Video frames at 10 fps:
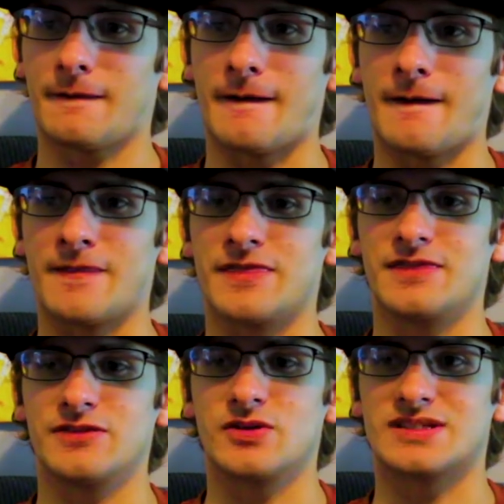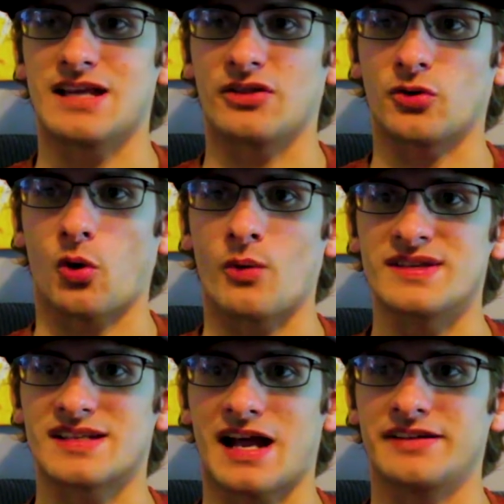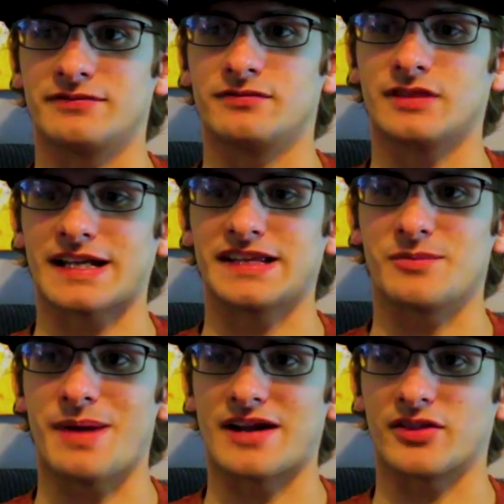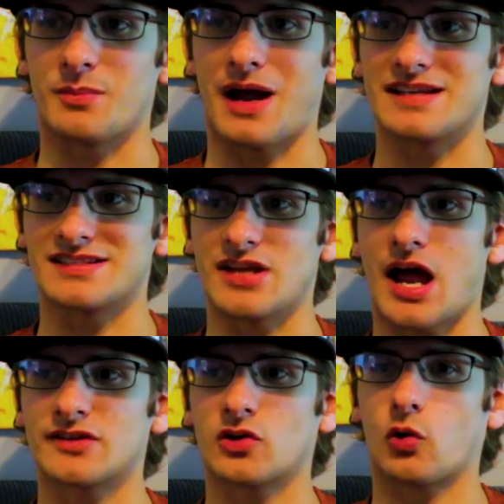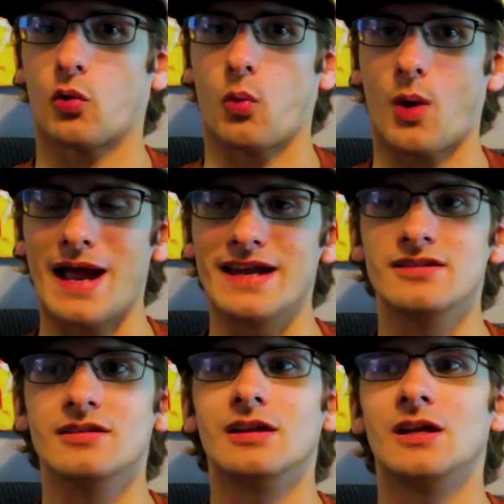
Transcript: You could tell they're always kind of, like, in the back of their minds, not quite